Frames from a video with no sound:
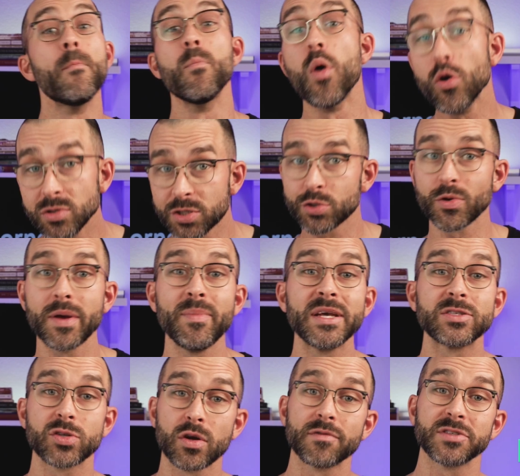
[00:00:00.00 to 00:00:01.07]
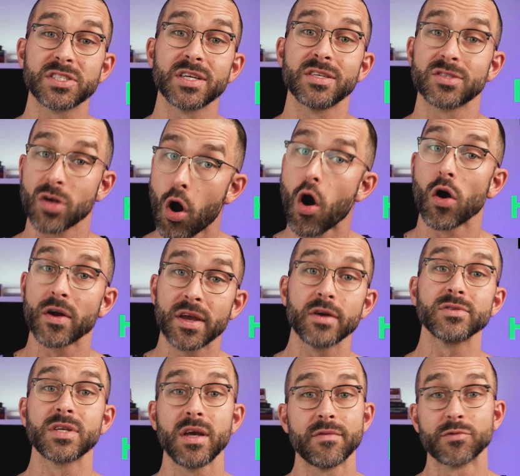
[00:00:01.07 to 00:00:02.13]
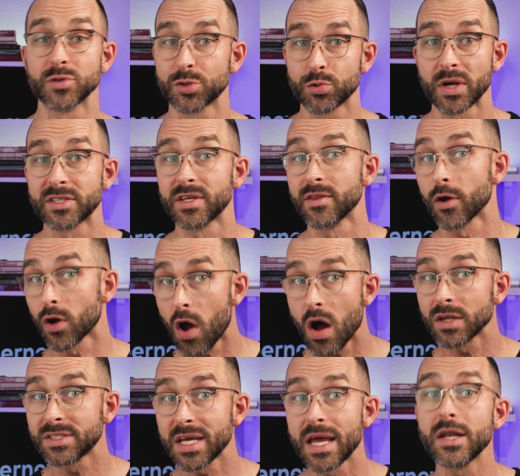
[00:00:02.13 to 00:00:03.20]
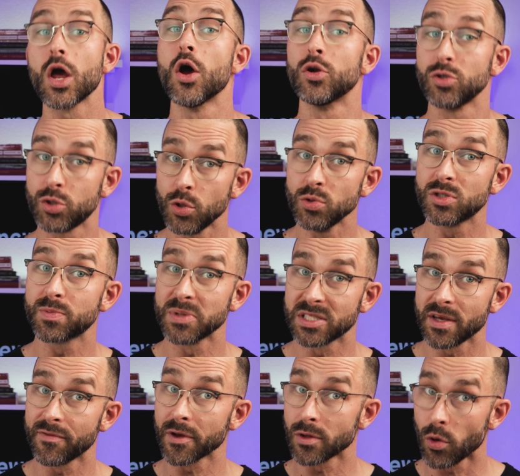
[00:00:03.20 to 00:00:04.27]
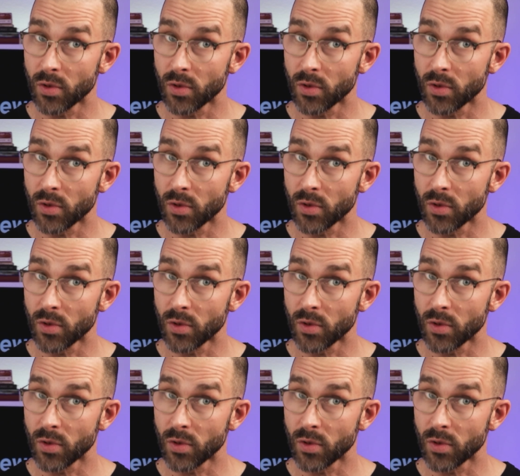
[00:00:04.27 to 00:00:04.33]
most streaming services are guilty of restricting their content to specific